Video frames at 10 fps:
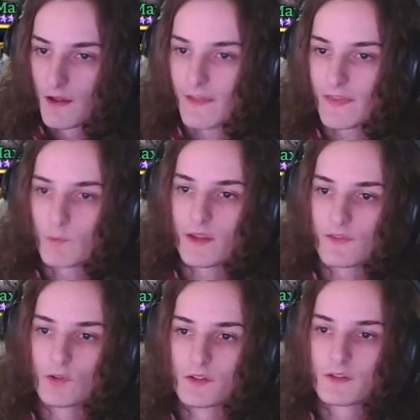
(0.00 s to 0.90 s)
And then we
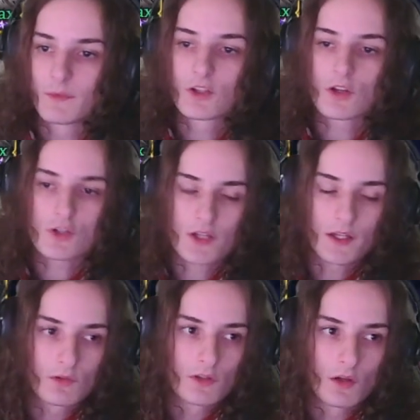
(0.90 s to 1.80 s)
have the ultimate,
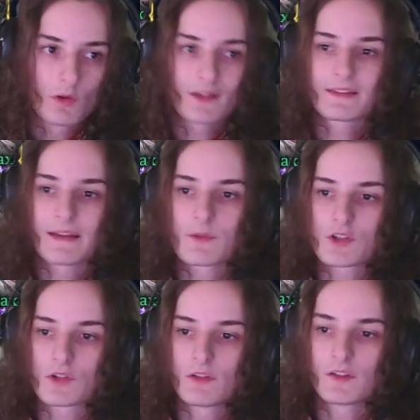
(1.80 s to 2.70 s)
Shadow Cloak. His
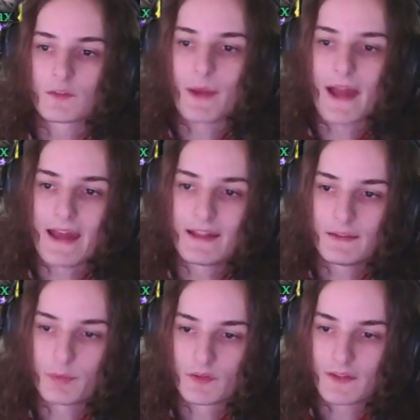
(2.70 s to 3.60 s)
damage increases by
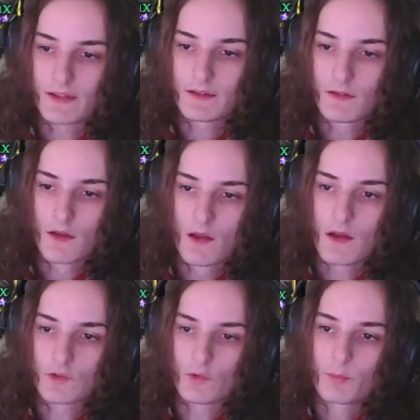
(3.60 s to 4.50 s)
80%,
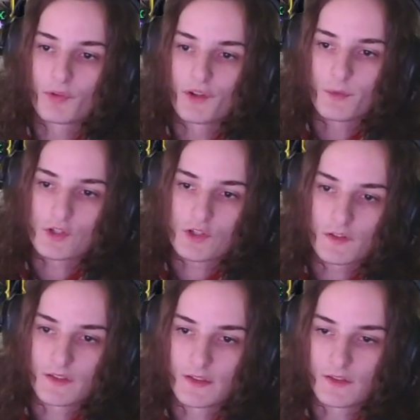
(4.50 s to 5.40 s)
so pretty much
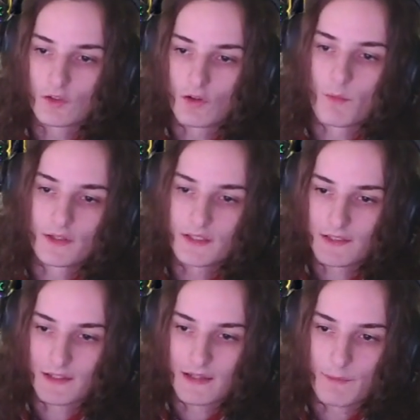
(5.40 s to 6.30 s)
60 normally
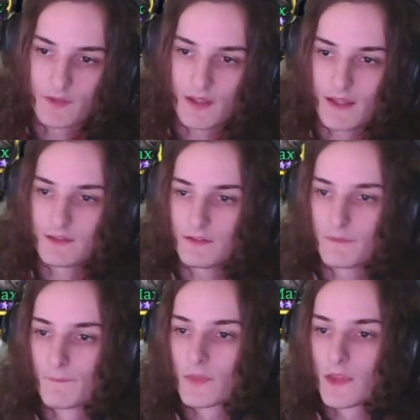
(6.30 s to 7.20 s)
and then up to
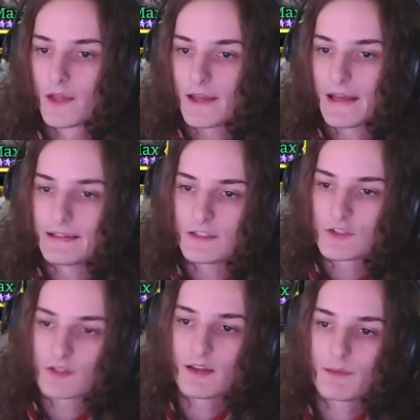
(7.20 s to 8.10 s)
80. And
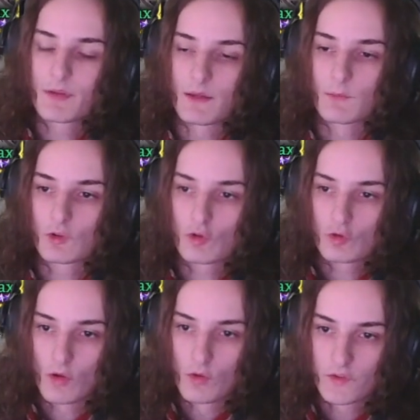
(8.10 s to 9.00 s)
each attack becomes
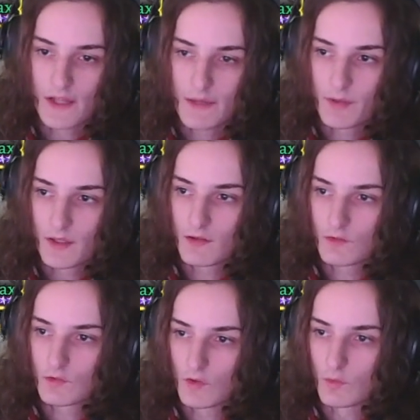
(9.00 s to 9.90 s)
Soul Sniping,
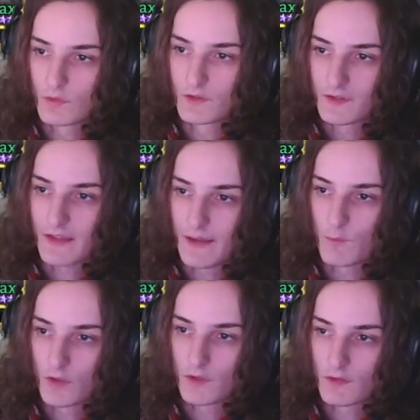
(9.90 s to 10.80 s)
so the
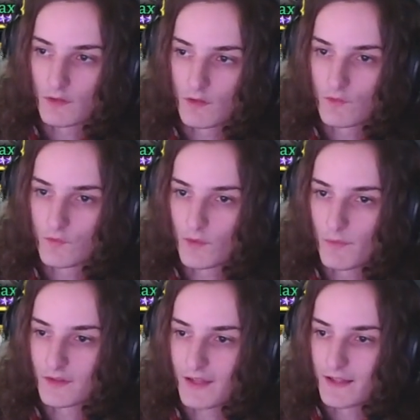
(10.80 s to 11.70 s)
same one
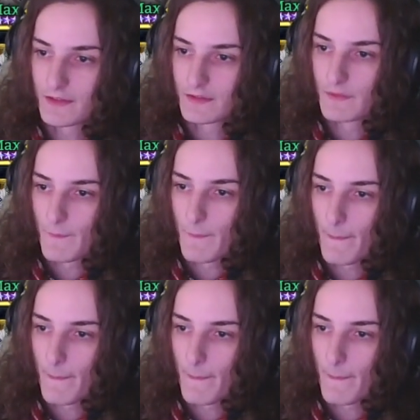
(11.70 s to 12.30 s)
from the talent.